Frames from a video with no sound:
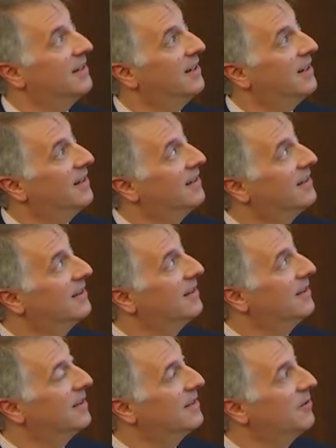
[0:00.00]
uh,
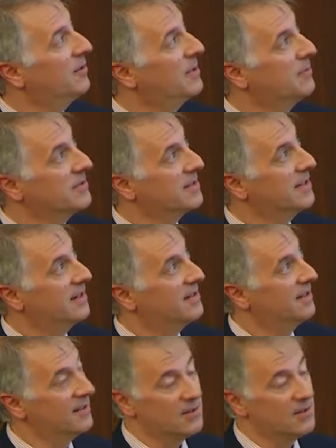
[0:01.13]
that draw people's attention.